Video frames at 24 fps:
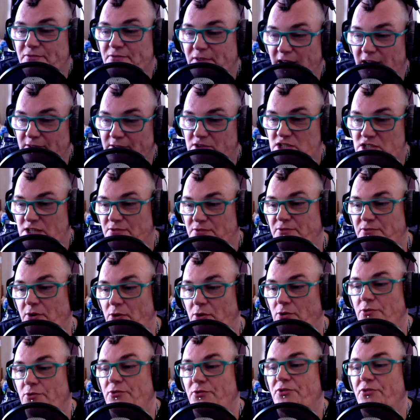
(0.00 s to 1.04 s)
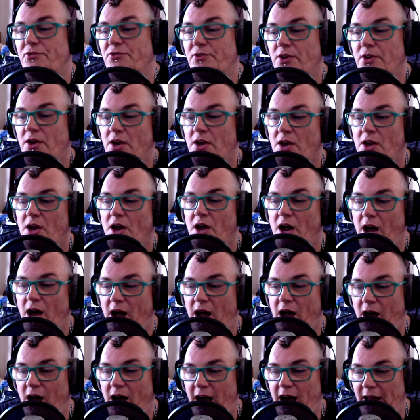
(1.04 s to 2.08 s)
5G phones
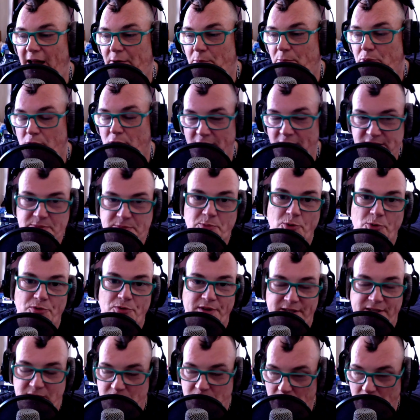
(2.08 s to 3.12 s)
uh, at a price point that's